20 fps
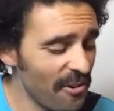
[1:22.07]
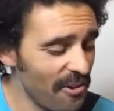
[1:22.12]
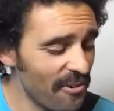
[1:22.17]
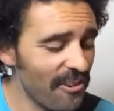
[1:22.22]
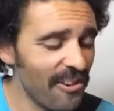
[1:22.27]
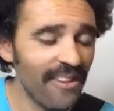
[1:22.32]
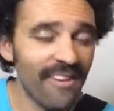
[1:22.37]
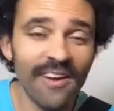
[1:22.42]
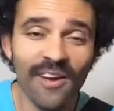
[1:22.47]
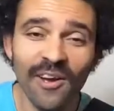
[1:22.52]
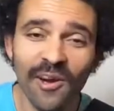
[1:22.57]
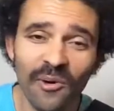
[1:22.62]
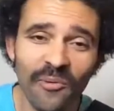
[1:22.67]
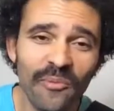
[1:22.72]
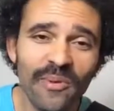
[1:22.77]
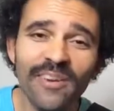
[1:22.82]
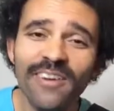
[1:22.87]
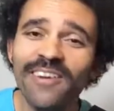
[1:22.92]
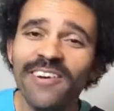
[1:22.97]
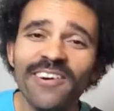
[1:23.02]
for
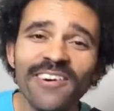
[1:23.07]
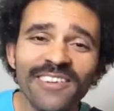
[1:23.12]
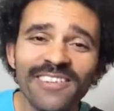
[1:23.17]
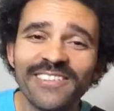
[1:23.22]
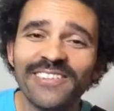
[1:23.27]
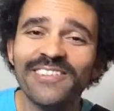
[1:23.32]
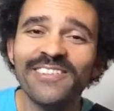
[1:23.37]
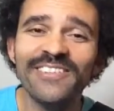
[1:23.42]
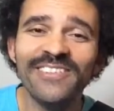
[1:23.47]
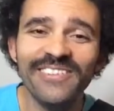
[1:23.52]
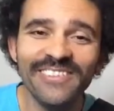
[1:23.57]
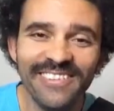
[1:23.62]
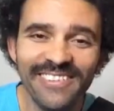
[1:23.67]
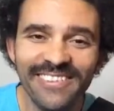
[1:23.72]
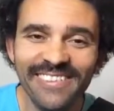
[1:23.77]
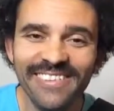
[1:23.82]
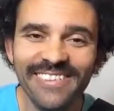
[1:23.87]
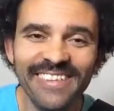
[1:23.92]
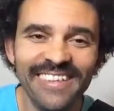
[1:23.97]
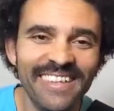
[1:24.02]
a week or
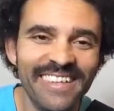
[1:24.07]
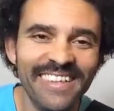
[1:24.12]
two.